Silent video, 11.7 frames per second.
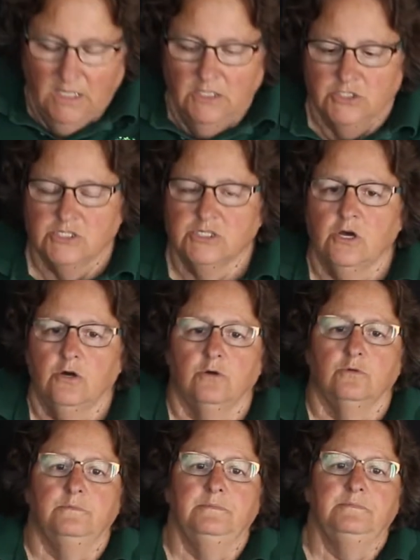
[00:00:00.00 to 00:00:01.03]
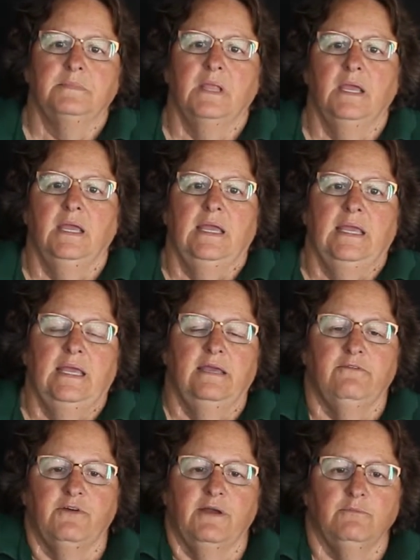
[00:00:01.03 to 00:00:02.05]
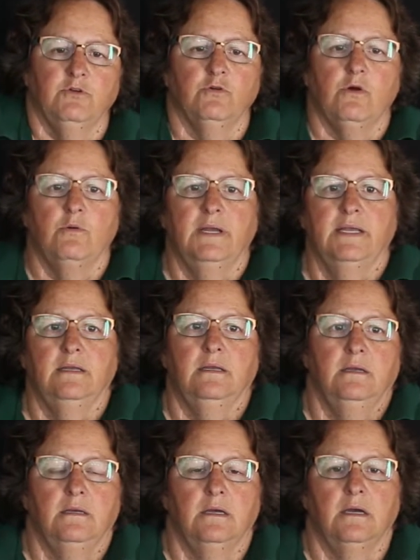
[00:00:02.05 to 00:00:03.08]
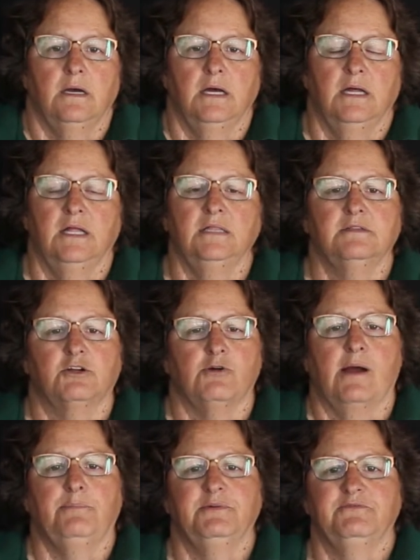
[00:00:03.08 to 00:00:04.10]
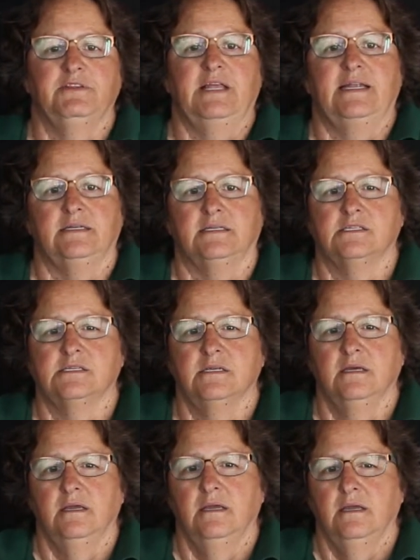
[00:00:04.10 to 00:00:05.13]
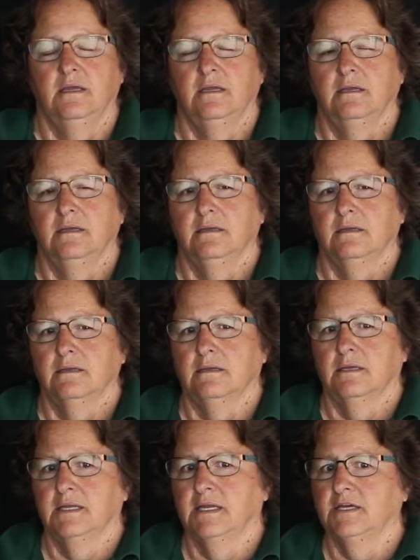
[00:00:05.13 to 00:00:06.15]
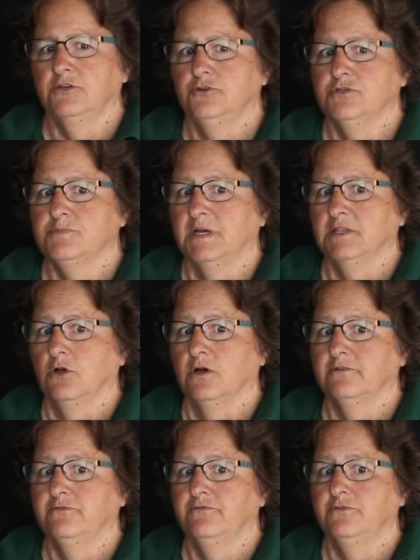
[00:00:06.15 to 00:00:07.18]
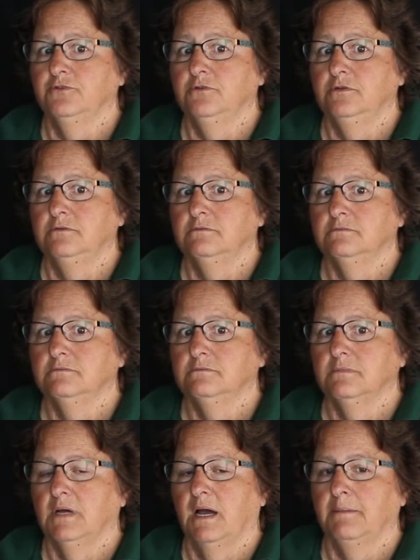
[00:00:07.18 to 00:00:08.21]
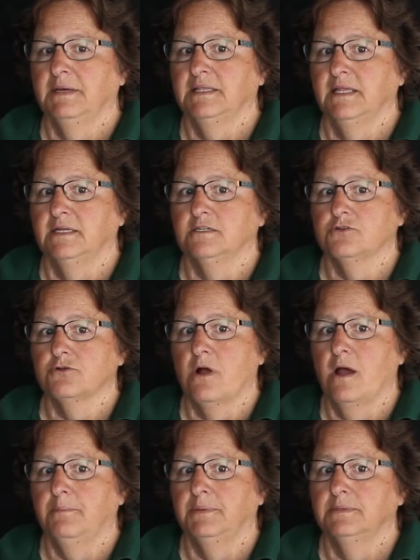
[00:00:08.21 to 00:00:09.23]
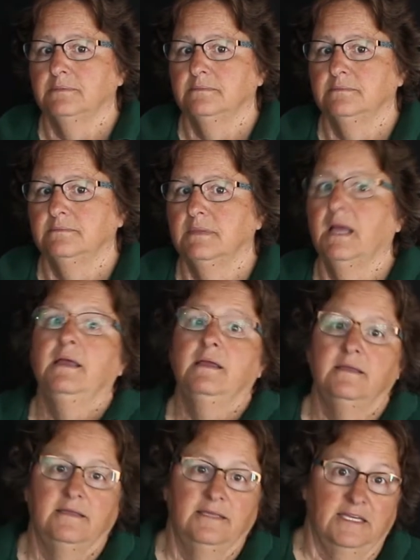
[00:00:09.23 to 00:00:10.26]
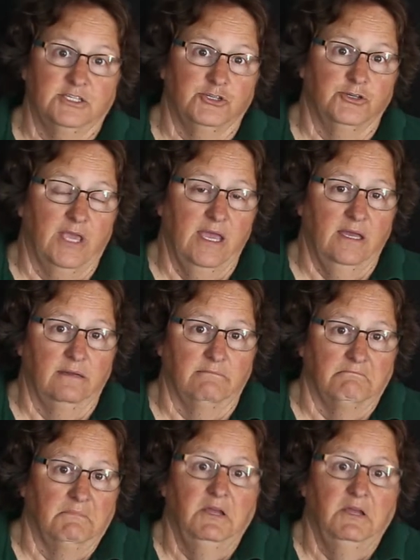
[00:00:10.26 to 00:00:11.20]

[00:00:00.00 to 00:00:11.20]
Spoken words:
So, if I'm growing a crop of lettuce, can I use my lawn food on my lettuce crop? Yes, you can.